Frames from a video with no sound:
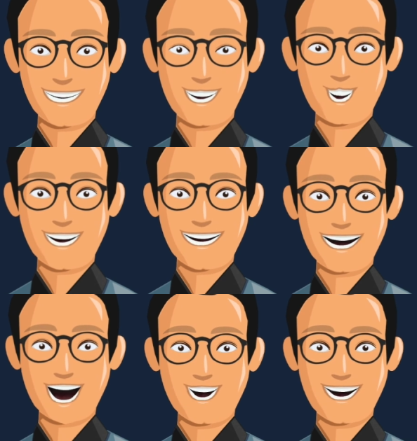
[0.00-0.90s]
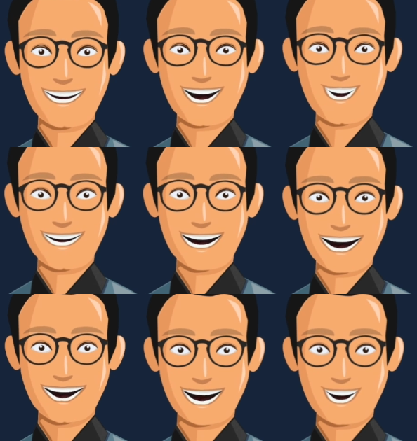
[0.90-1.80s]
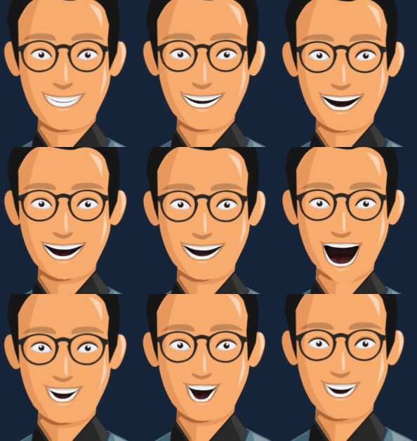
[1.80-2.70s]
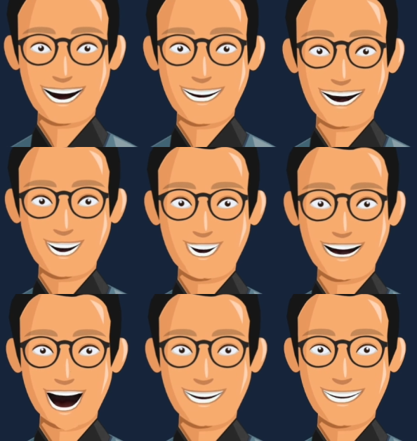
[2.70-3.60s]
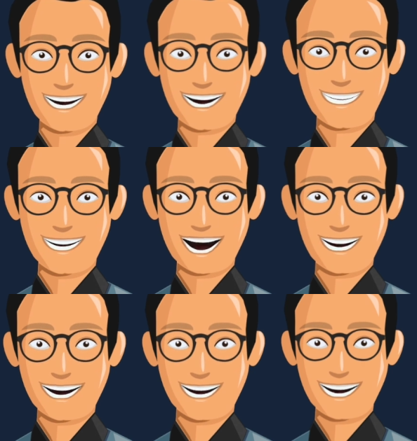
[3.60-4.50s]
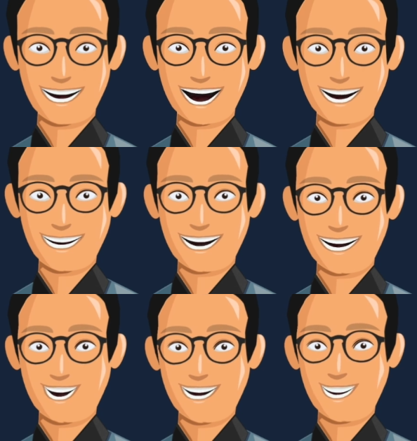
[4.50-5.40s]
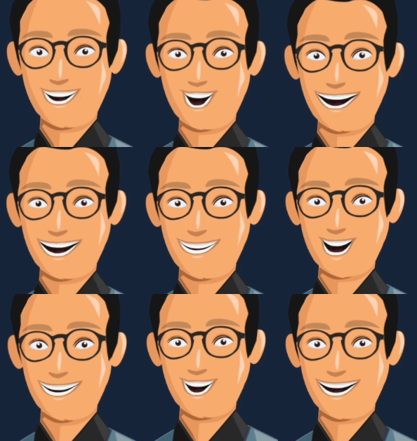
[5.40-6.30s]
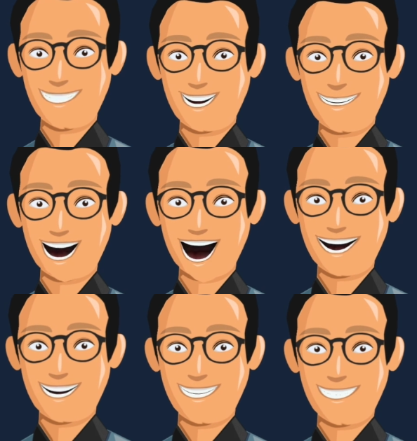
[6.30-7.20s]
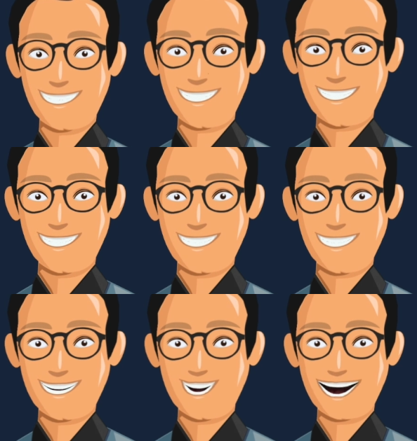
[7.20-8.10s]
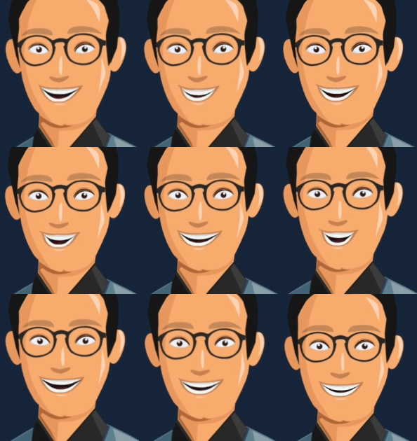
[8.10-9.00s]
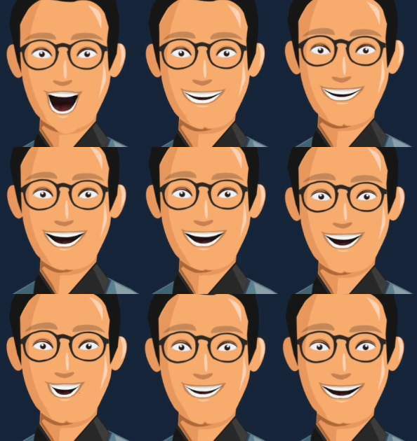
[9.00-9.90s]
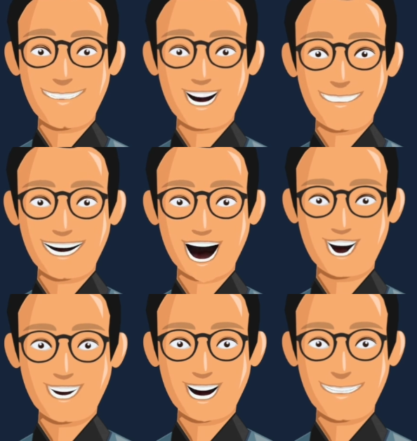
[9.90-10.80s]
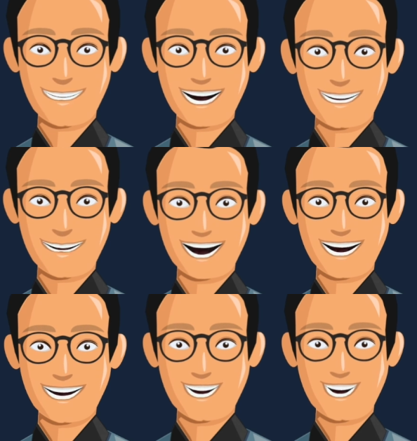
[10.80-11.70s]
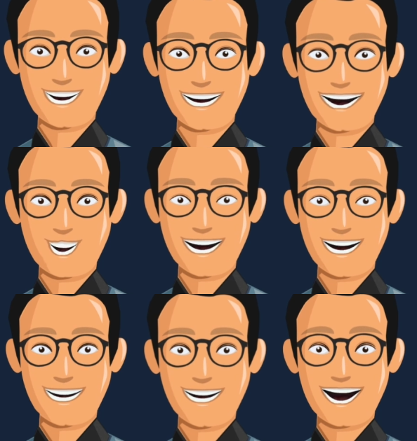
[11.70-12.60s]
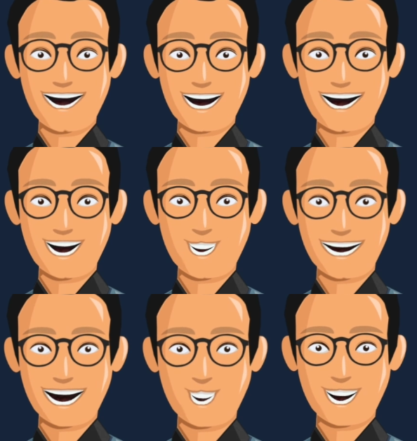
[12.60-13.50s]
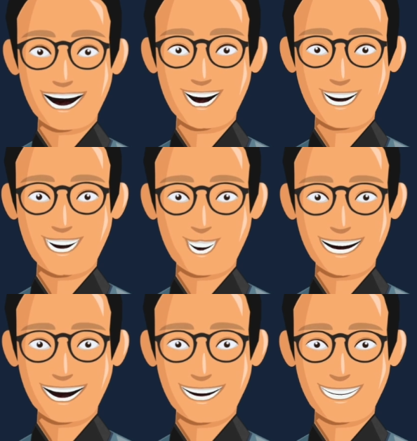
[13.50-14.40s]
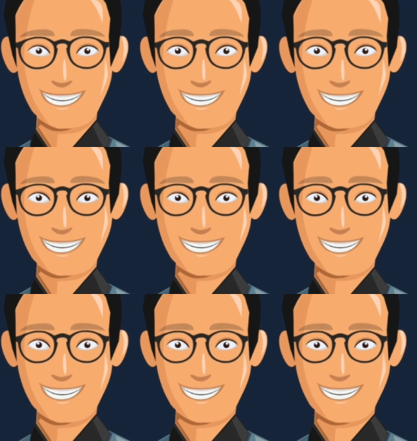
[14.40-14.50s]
Most content management systems will allow content in different formats, so it's not very important when choosing a content hub provider. Just make sure they provide clean HTML content output when needed before selecting any specific CMS options.